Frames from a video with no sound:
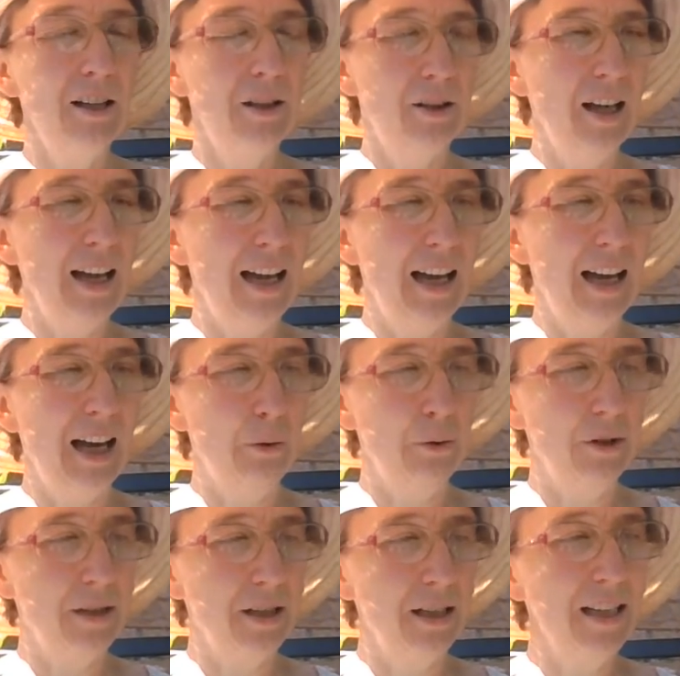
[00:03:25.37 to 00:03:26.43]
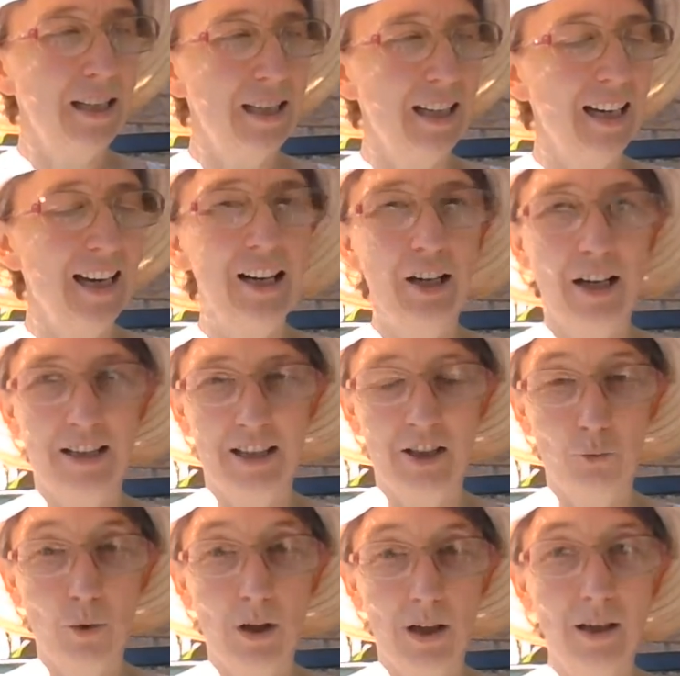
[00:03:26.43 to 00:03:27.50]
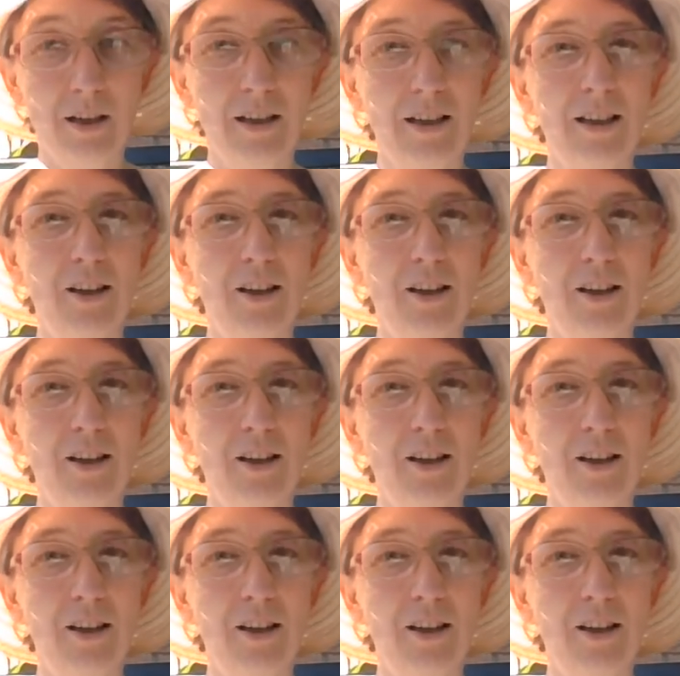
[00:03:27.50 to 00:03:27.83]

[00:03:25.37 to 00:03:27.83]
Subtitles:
there I was listening in, as it were,